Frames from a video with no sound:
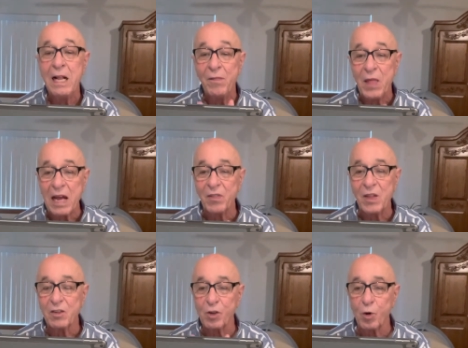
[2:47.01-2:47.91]
that
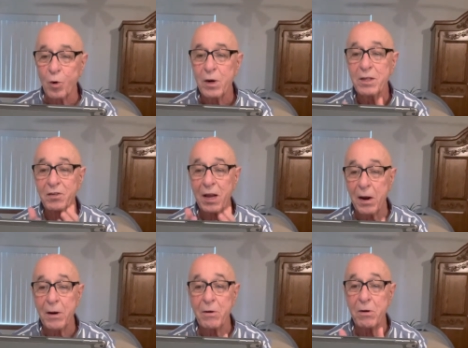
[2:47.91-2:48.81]
this glorious
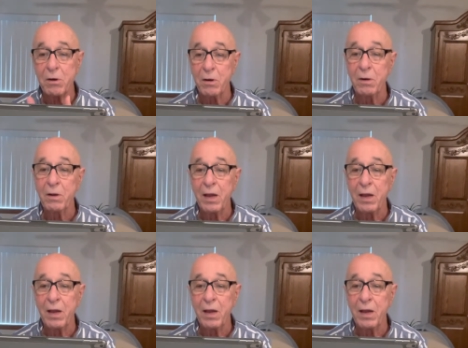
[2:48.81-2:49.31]
era,